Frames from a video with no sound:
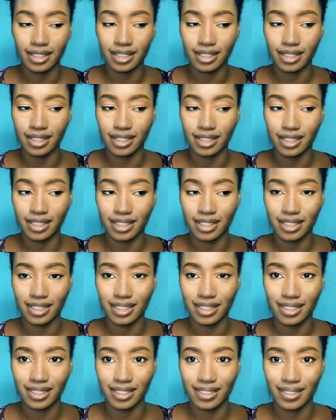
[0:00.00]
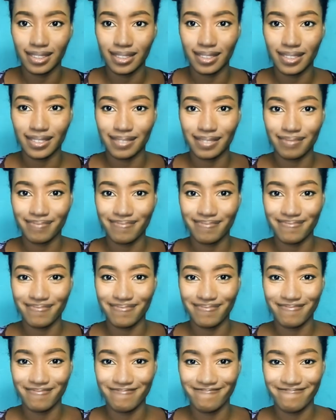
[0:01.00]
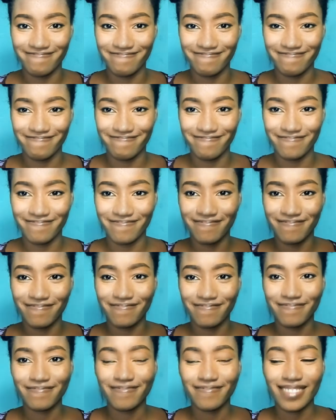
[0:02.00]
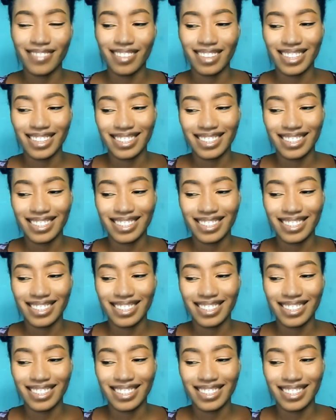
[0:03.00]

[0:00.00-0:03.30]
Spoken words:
Nobody speaks.